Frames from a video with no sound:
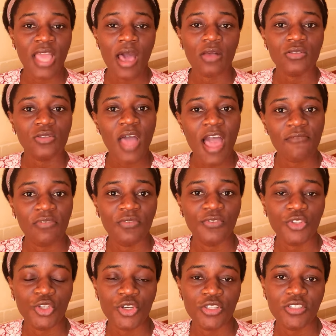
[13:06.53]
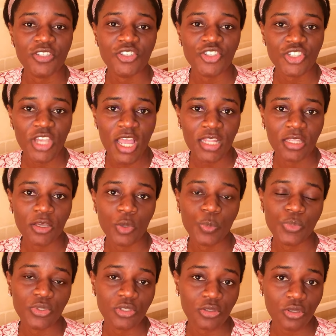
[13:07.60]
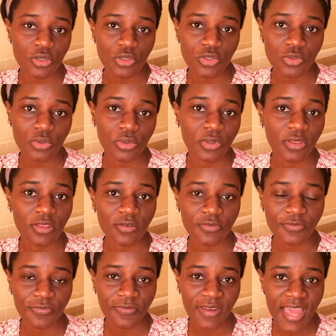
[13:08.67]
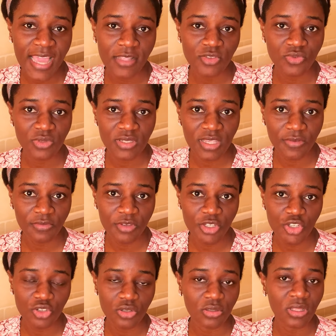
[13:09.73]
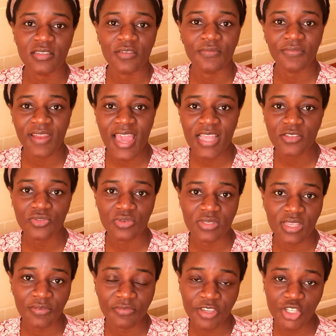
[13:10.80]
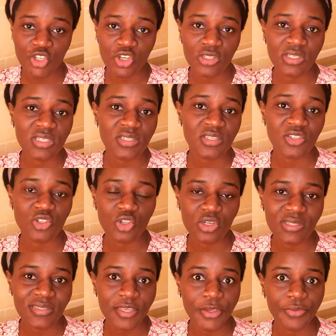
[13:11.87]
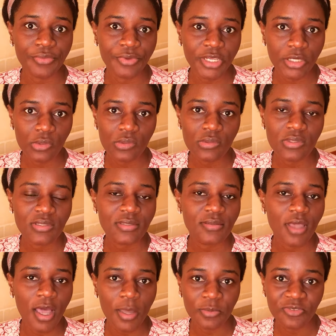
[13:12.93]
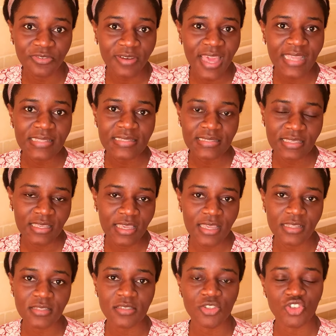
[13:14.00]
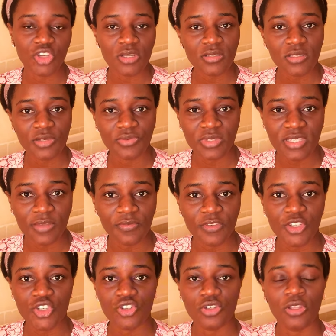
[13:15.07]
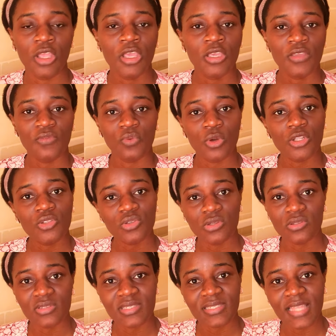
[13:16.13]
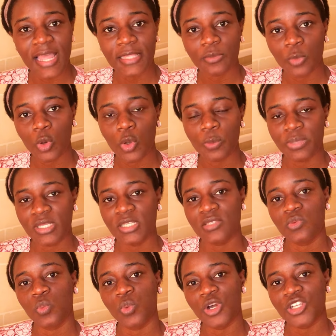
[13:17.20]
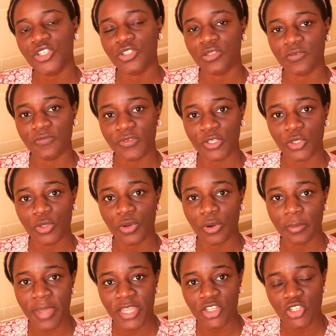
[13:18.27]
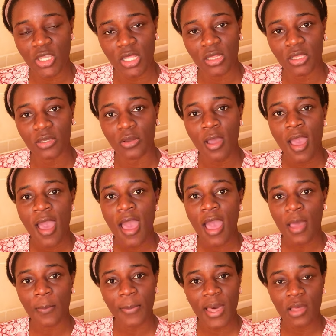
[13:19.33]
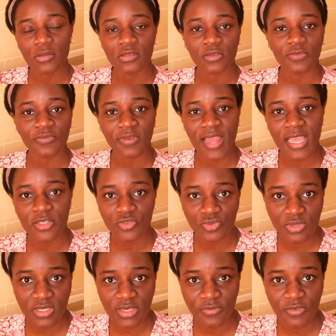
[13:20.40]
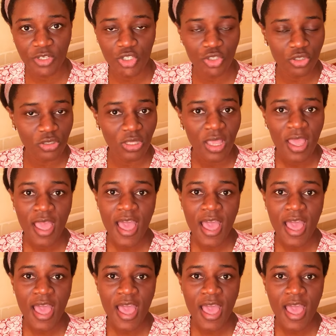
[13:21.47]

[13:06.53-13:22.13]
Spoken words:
I also have a video on this channel putting us through on the flight reservation. It's a flight reservation, this is not a real flight ticket, it's just a reservation. If you want to understand more, please watch the video on my channel about the flight reservation.